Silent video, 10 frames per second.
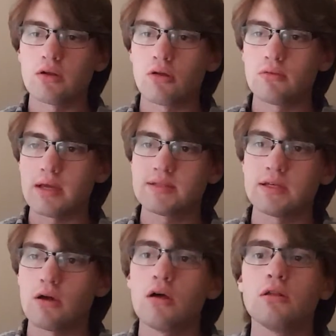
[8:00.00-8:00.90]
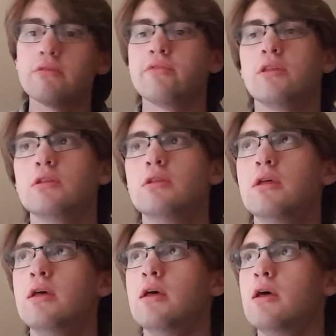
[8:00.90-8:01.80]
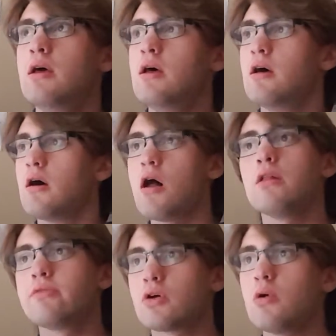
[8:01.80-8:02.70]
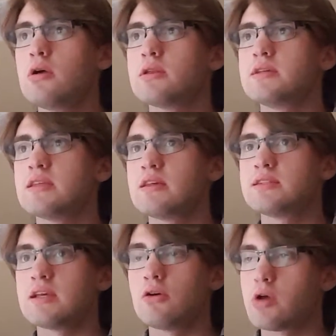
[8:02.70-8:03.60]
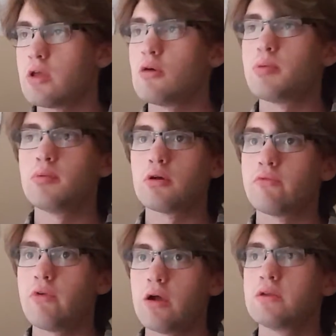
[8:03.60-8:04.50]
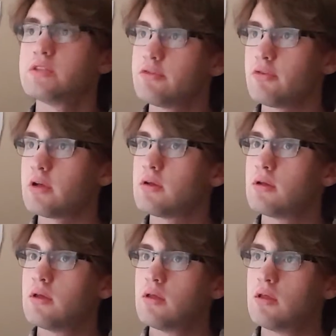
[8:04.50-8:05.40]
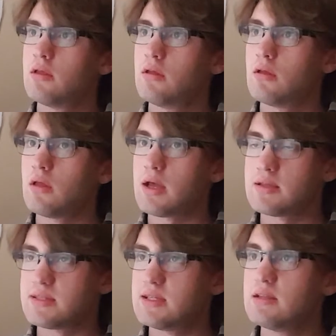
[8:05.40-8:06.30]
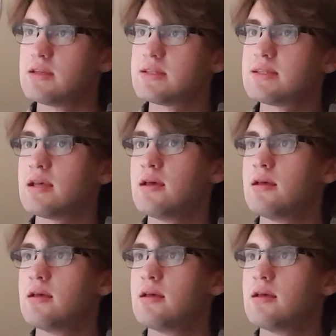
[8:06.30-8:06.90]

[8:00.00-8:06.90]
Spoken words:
collecting all of the qualities, and they say, okay, no, people are very different. I can see this